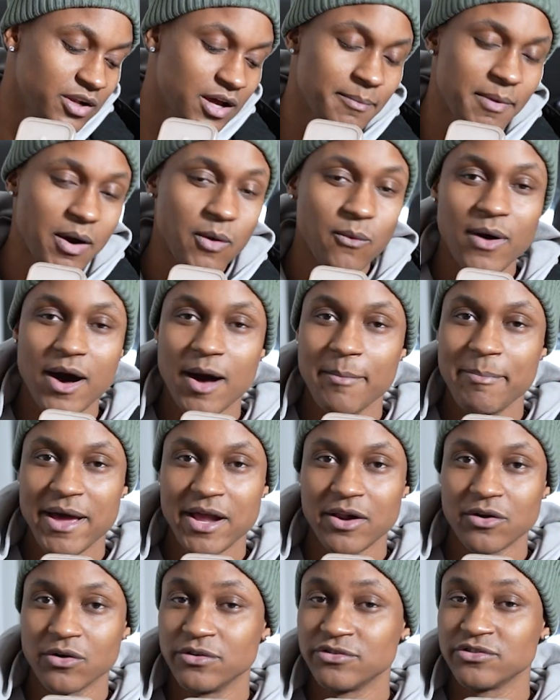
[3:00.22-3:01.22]
on my wah
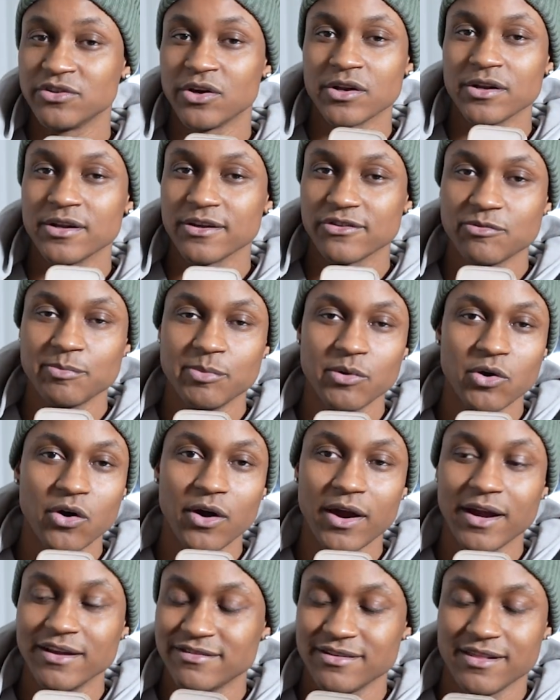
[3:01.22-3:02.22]
pedal and started
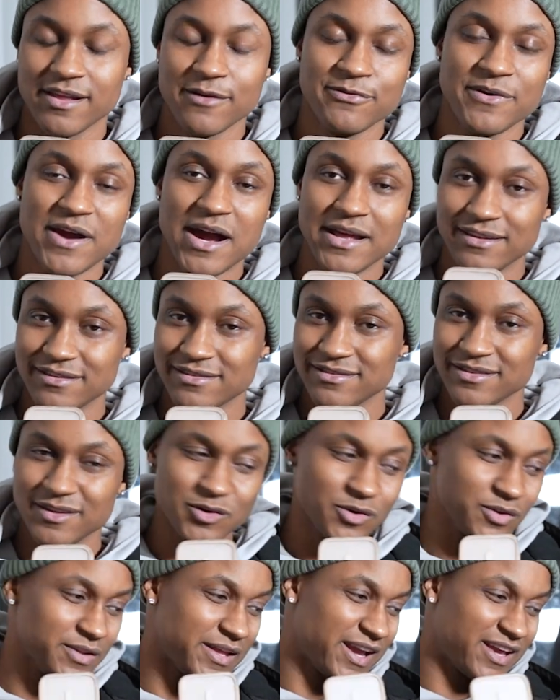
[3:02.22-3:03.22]
exploring until I found this
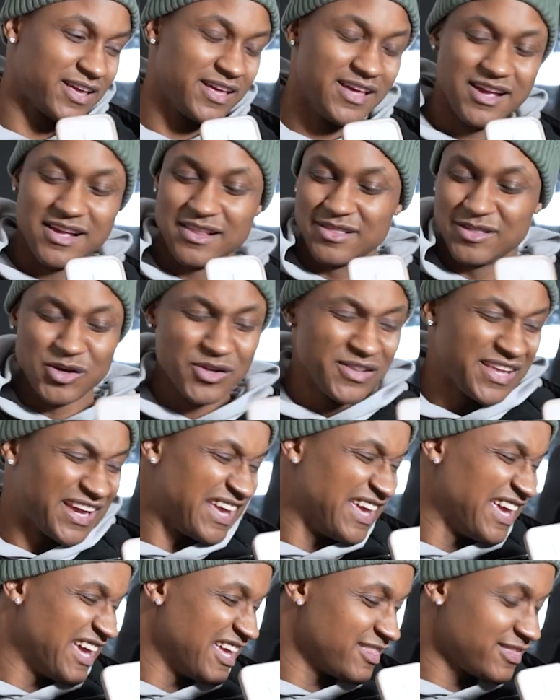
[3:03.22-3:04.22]
little
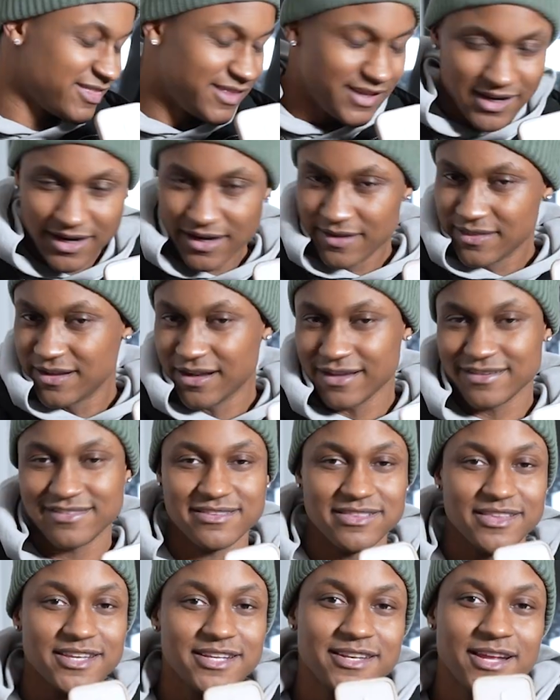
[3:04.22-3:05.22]
hit thing, and then I
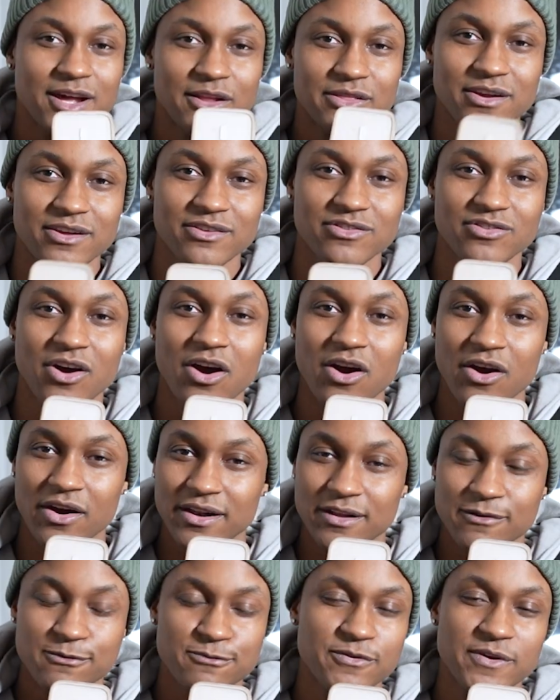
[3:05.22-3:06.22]
slid down the guitar
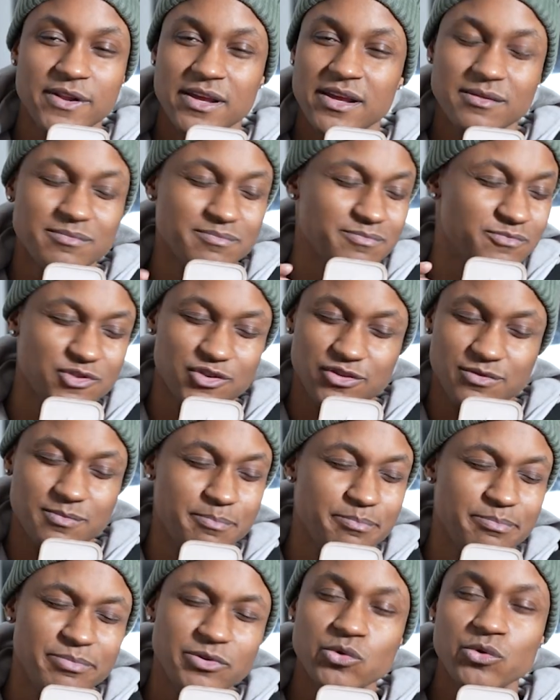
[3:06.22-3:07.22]
and it fit in just
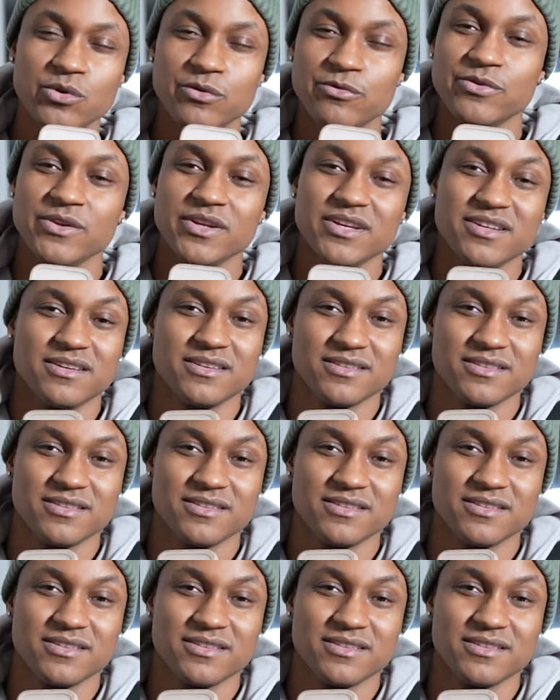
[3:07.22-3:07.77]
beautifully.